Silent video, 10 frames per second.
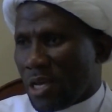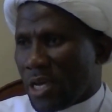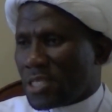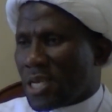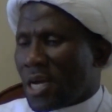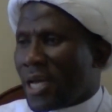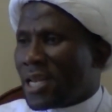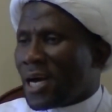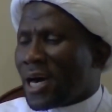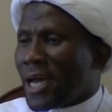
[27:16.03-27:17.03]
He said,
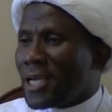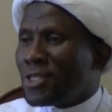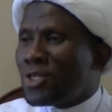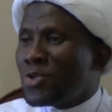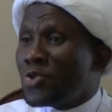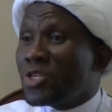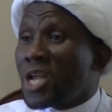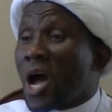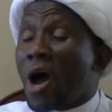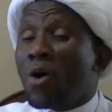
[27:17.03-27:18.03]
and I do
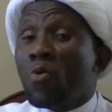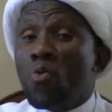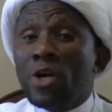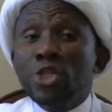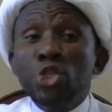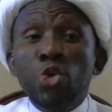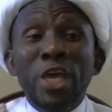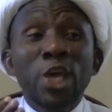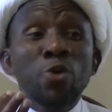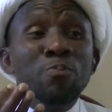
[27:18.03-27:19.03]
not want to
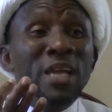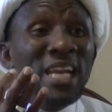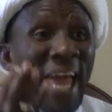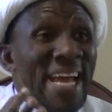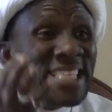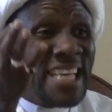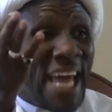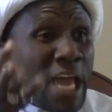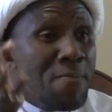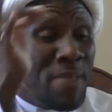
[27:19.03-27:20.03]
humiliate
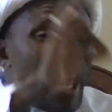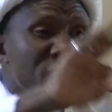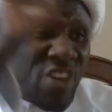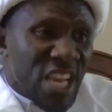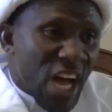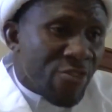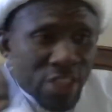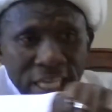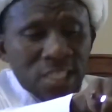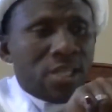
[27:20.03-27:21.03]
him even
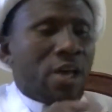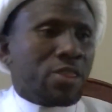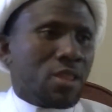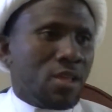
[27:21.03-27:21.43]
after his death.